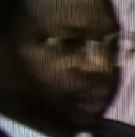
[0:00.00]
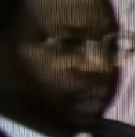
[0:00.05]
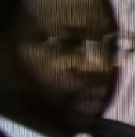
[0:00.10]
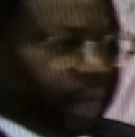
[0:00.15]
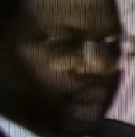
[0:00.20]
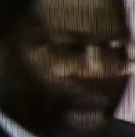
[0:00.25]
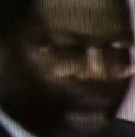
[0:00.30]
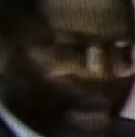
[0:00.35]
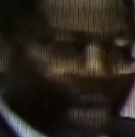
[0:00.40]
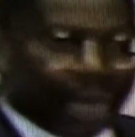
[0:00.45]

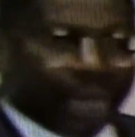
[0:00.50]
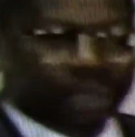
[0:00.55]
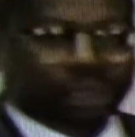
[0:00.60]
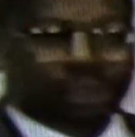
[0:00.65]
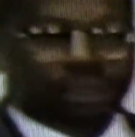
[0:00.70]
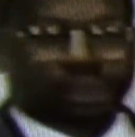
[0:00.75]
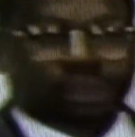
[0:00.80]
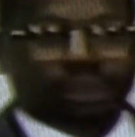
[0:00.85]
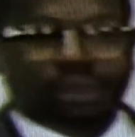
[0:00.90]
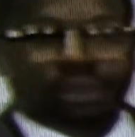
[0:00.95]

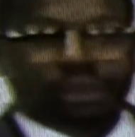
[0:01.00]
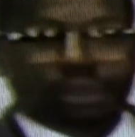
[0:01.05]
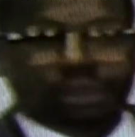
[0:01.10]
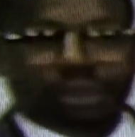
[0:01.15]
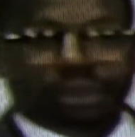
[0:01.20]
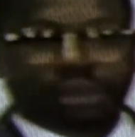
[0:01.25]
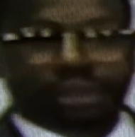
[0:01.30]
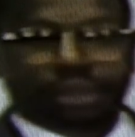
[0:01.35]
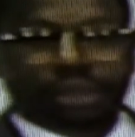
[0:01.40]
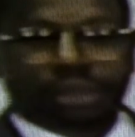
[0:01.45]
Lodge,
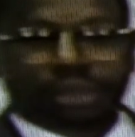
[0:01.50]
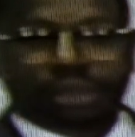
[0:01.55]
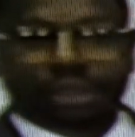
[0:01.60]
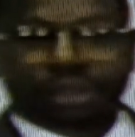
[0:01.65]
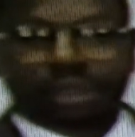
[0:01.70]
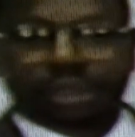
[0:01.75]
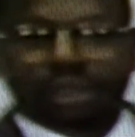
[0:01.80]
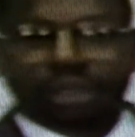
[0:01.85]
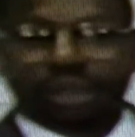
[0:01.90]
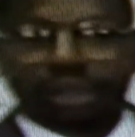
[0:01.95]

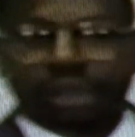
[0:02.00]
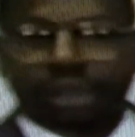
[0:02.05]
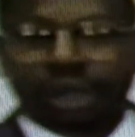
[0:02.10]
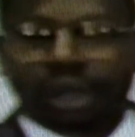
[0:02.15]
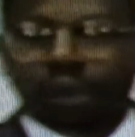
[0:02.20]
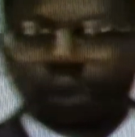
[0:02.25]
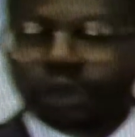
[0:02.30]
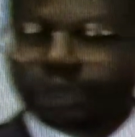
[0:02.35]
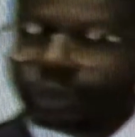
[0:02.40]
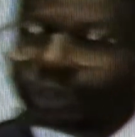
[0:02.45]

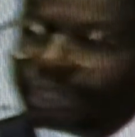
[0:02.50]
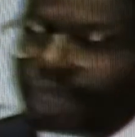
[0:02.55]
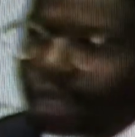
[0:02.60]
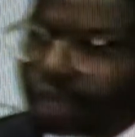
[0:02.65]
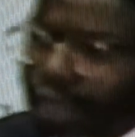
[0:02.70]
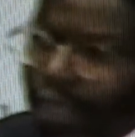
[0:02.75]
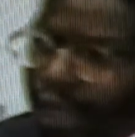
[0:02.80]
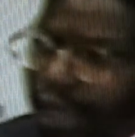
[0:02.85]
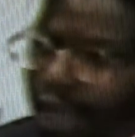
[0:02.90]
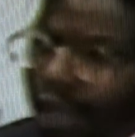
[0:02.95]
which was a
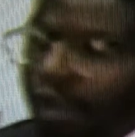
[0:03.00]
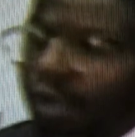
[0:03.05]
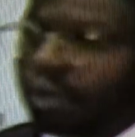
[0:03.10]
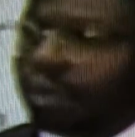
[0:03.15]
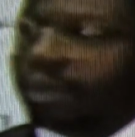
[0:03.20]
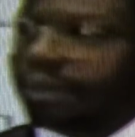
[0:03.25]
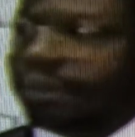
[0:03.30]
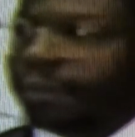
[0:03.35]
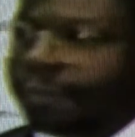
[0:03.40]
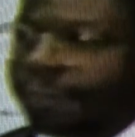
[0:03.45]

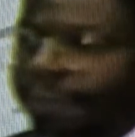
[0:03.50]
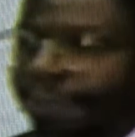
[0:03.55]
clue.